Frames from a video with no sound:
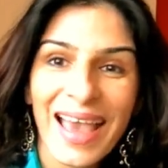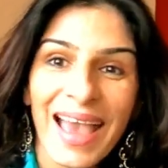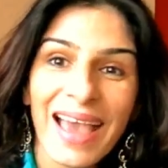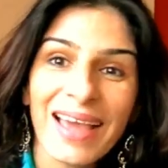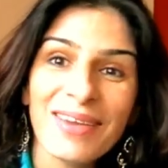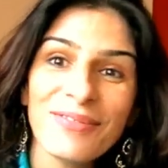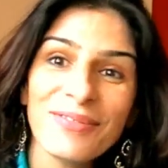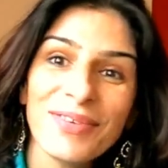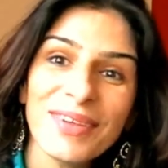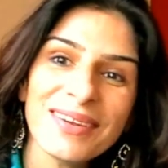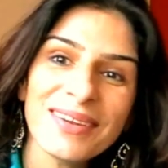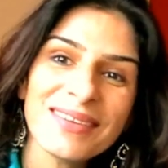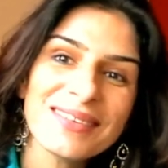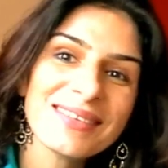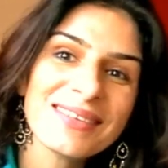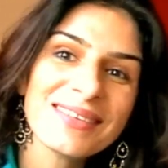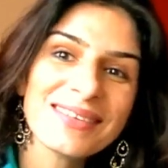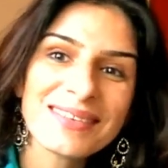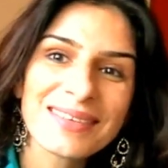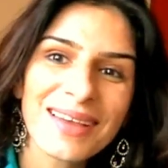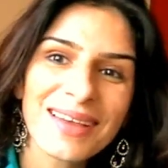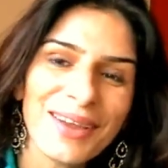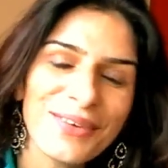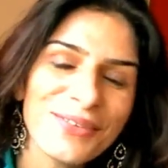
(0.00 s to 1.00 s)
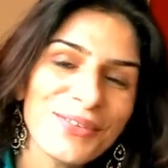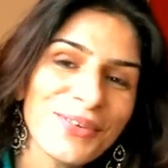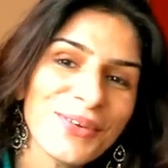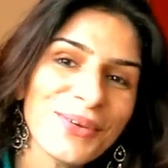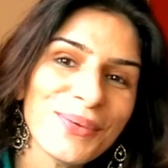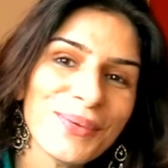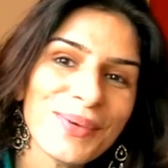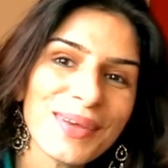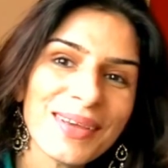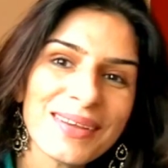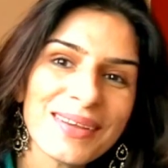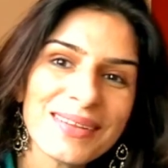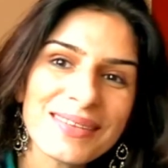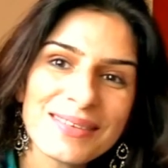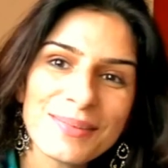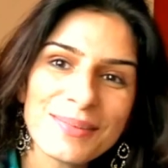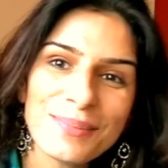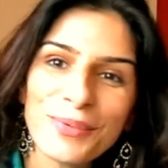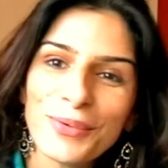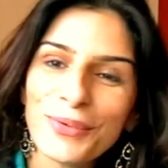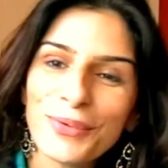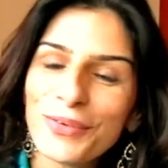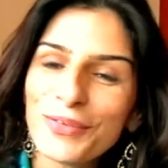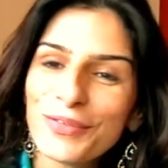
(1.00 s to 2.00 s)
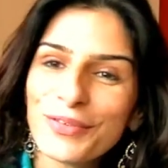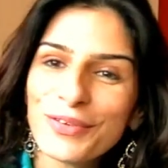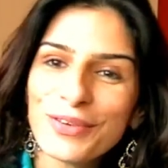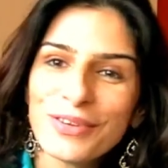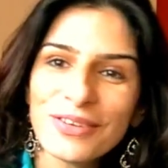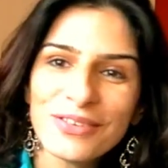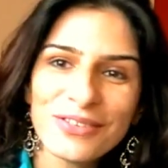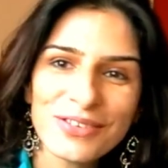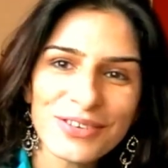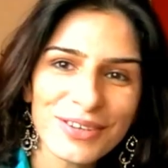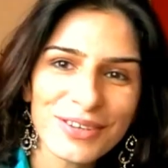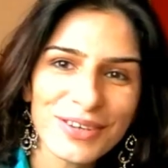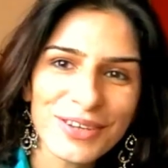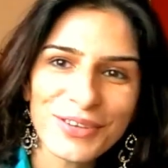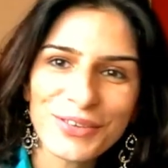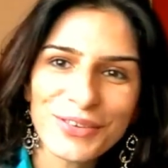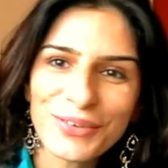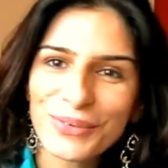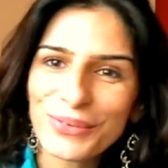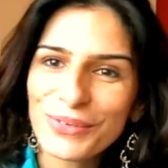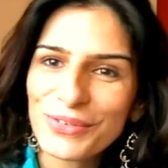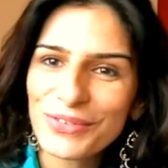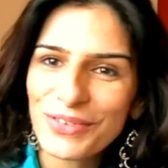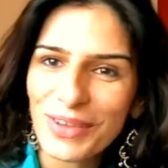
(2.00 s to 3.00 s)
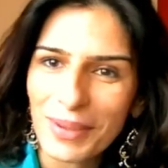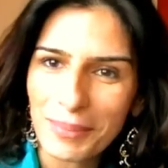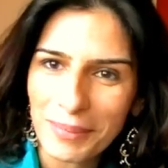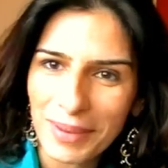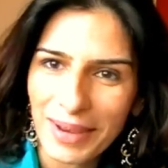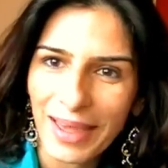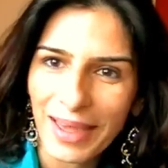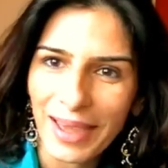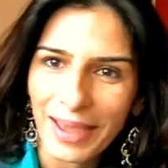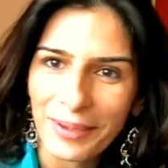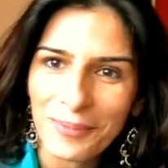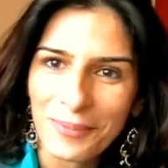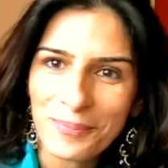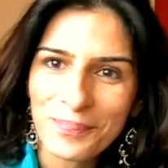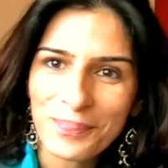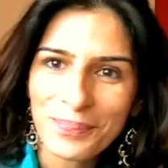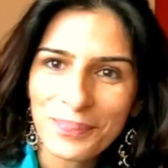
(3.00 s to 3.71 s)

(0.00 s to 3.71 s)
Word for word: and Venus is continuing its beautiful journey through Gemini